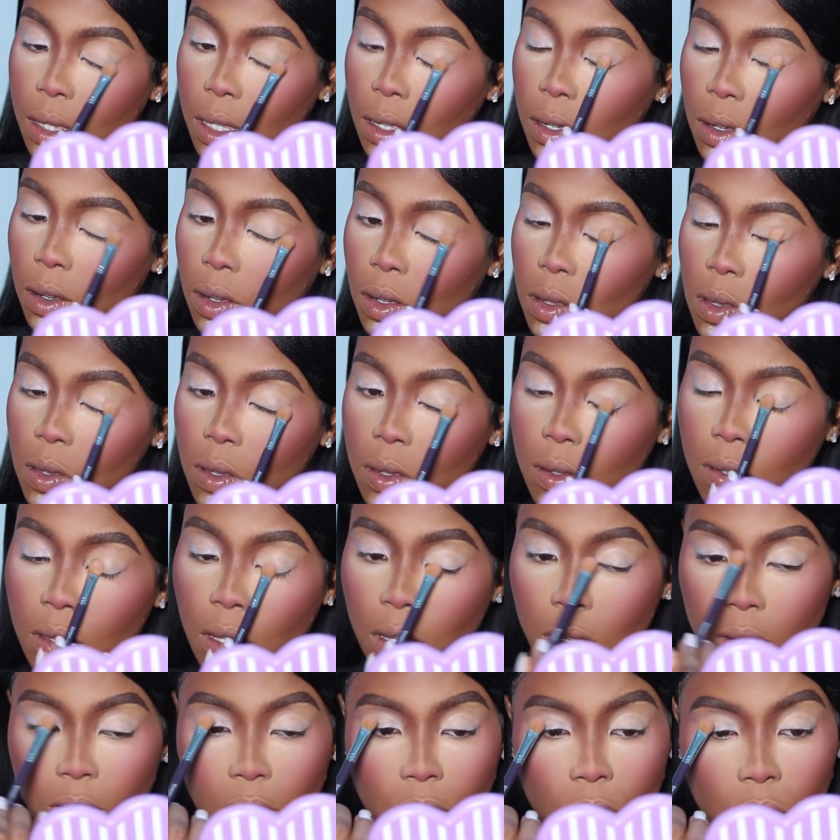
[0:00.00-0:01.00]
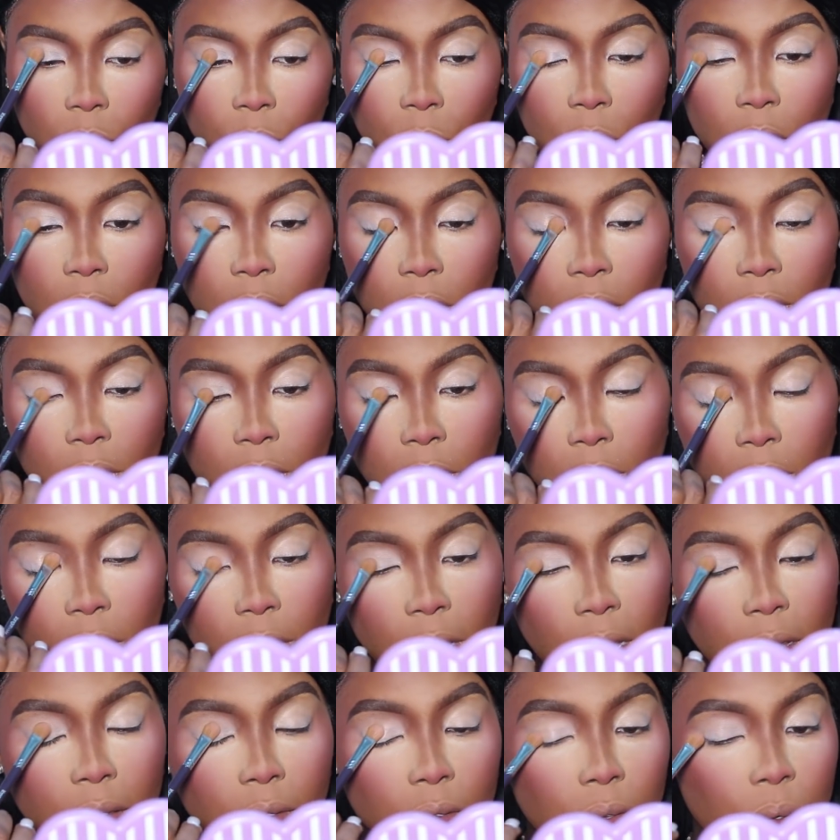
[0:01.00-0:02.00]
the consistency you want this to
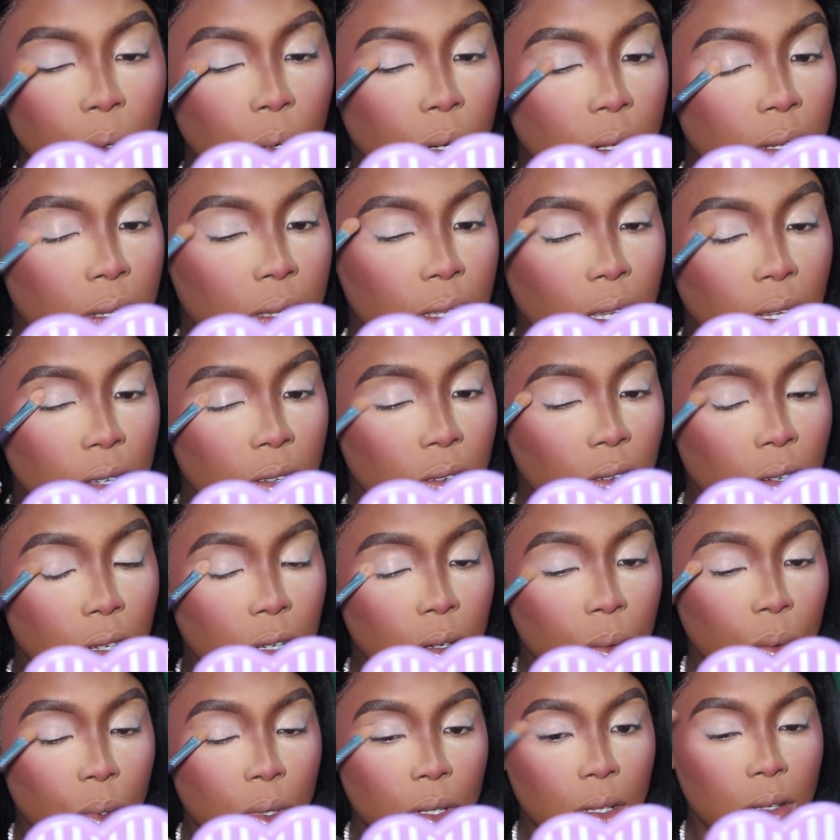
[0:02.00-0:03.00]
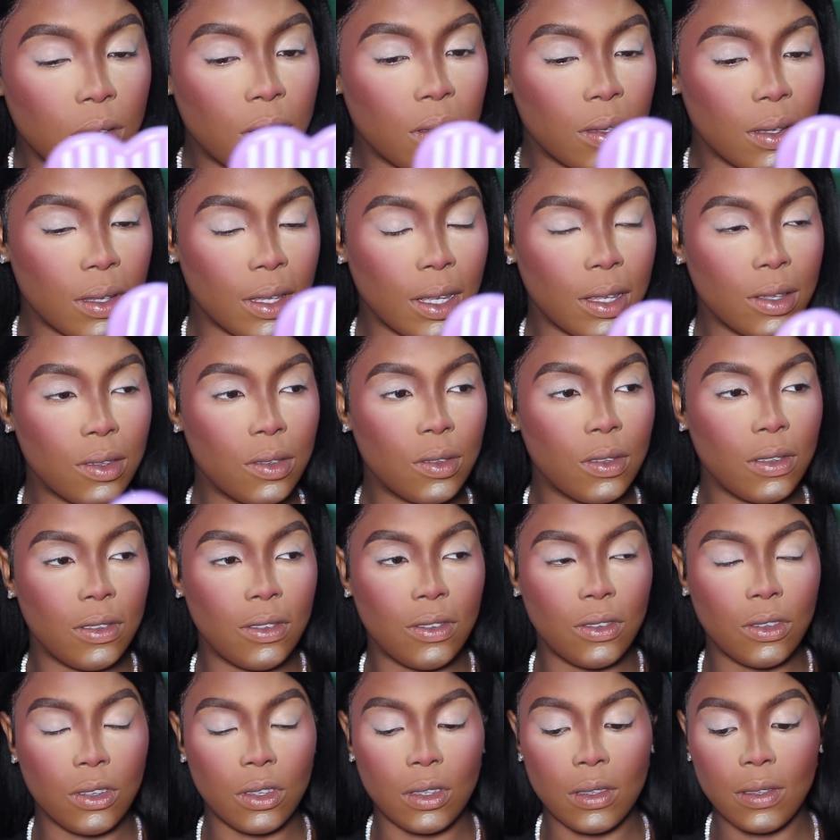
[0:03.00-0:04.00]
get to, or the texture you want this to get
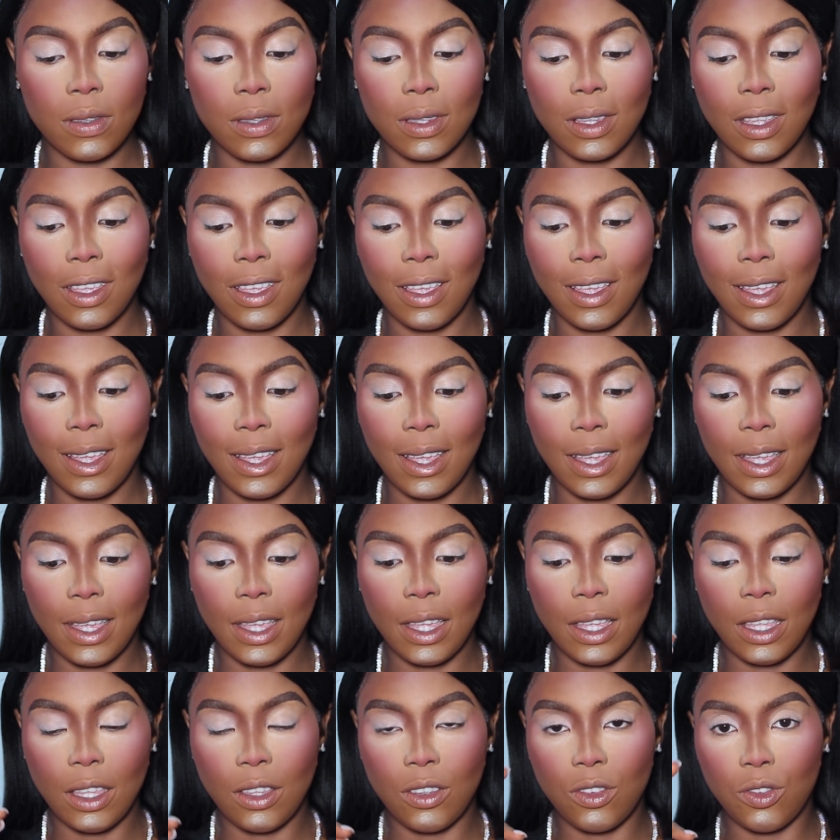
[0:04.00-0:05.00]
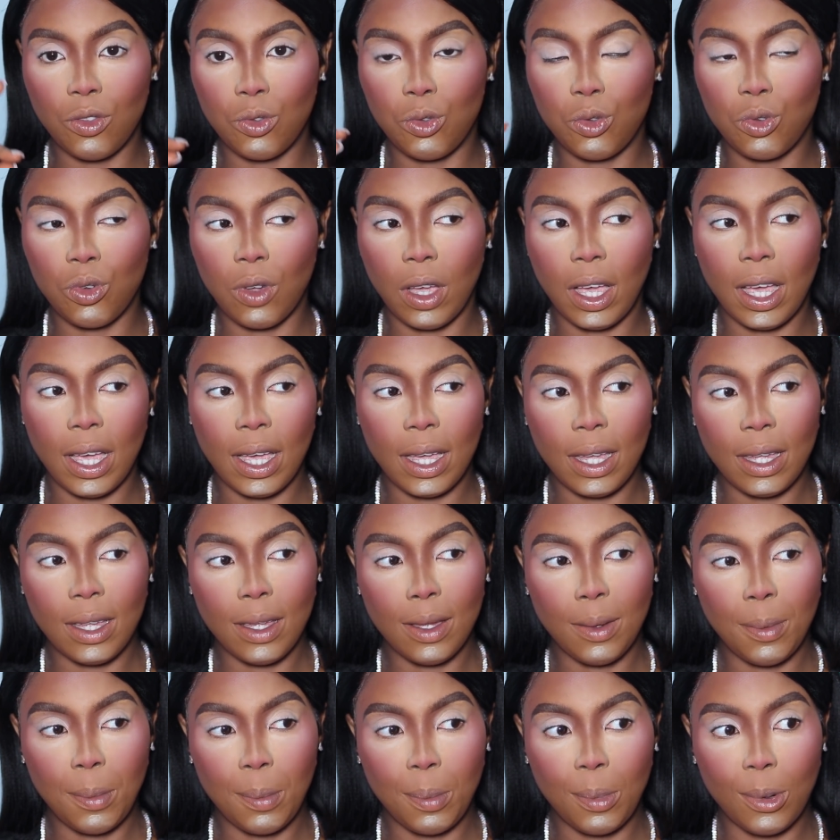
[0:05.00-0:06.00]
to, is
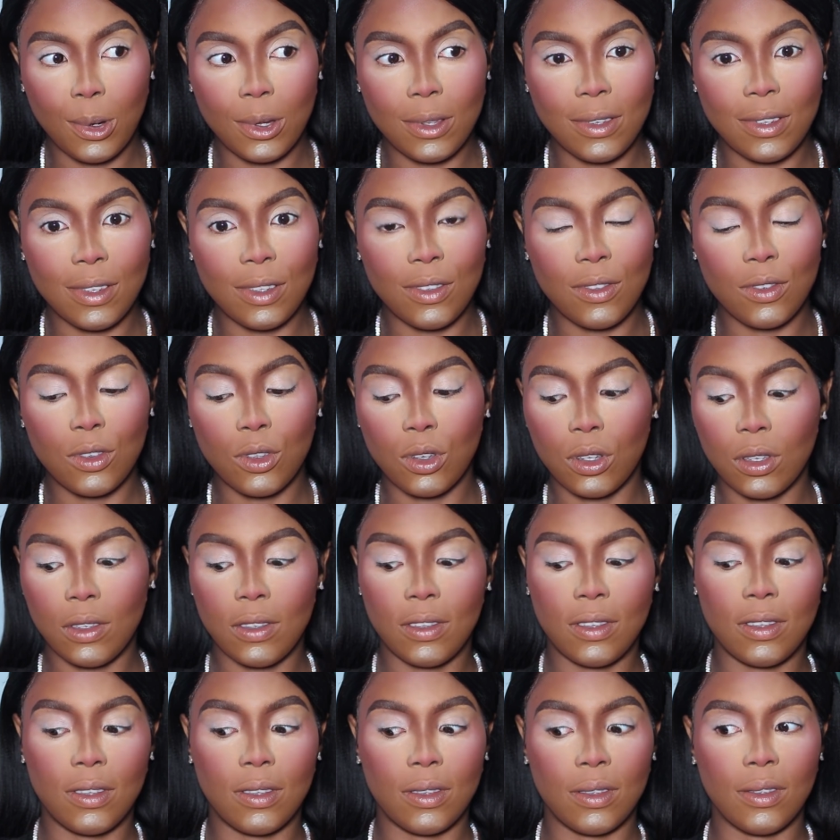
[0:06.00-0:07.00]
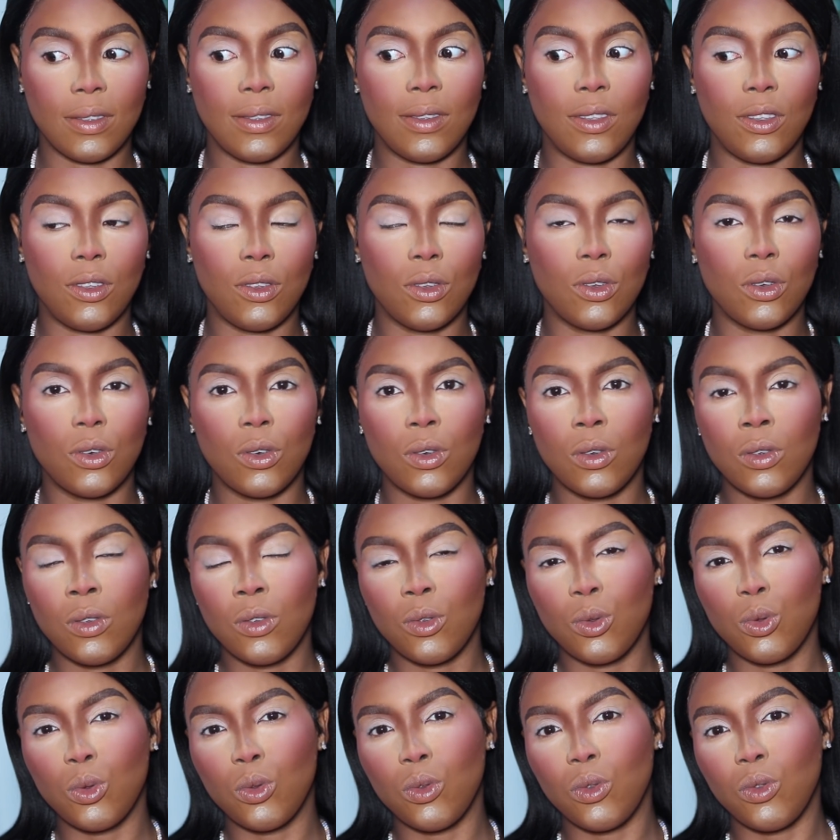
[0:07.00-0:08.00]
dry, but it's not, you know,
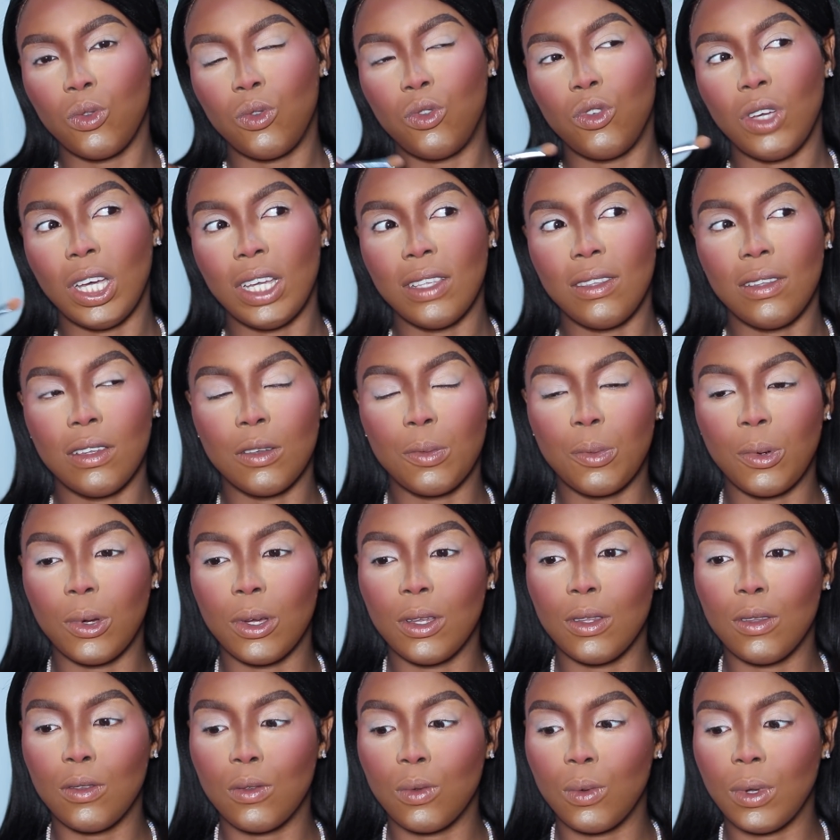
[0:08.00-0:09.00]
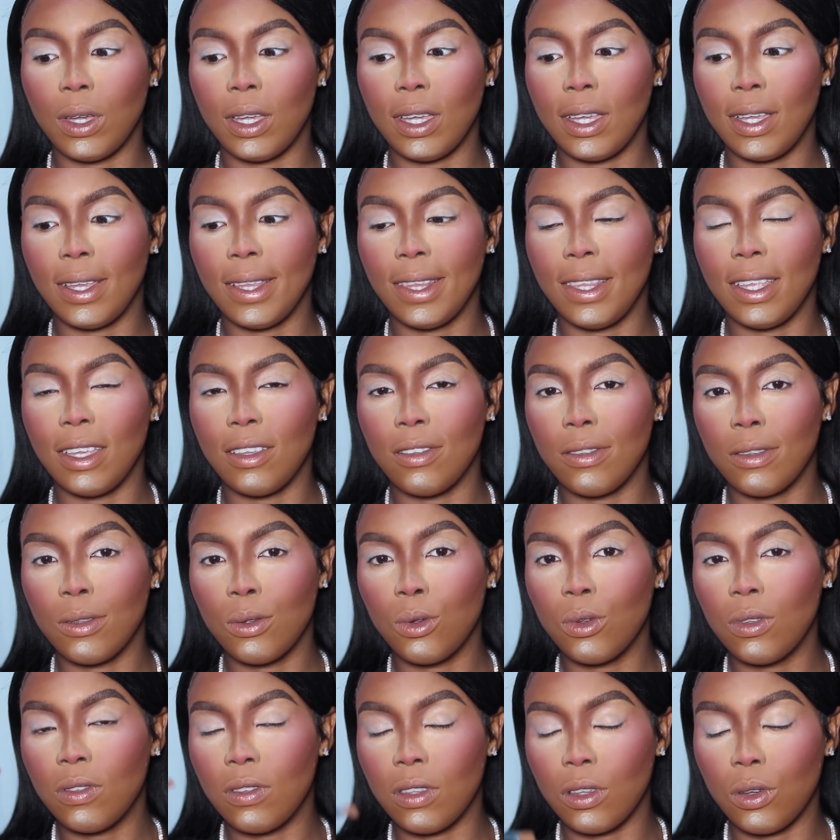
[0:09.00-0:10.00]
dry to the point where there's
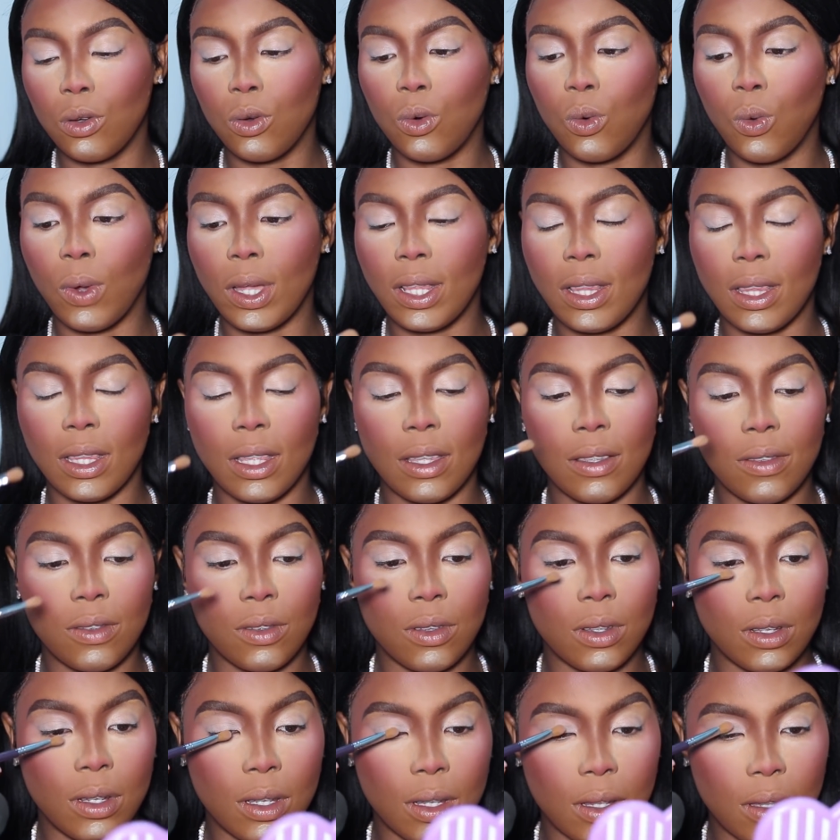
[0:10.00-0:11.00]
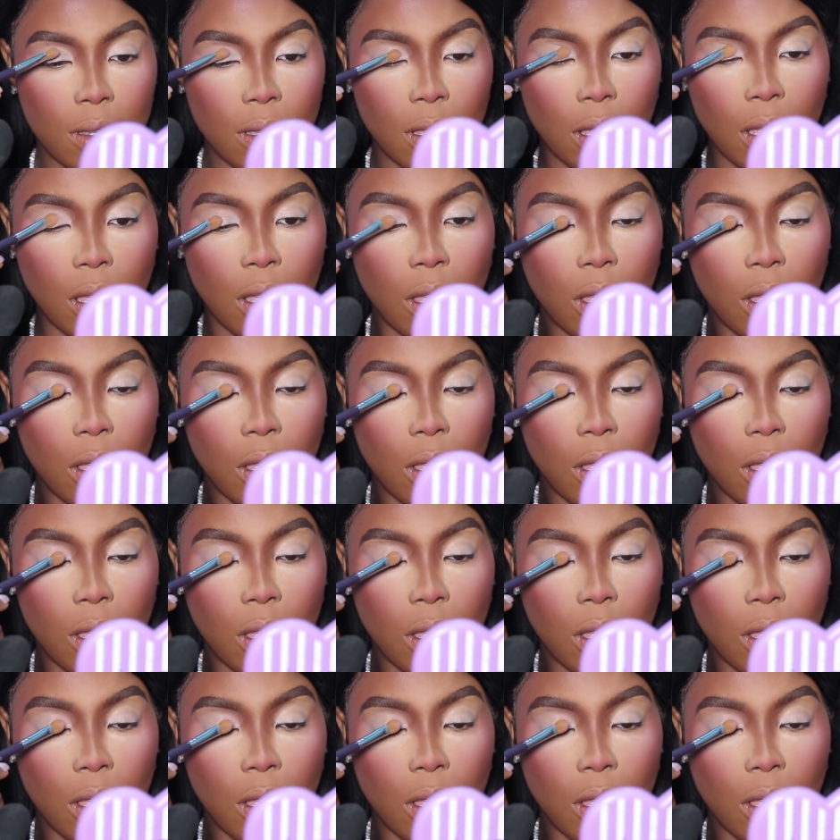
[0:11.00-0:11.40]
no single wetness on it.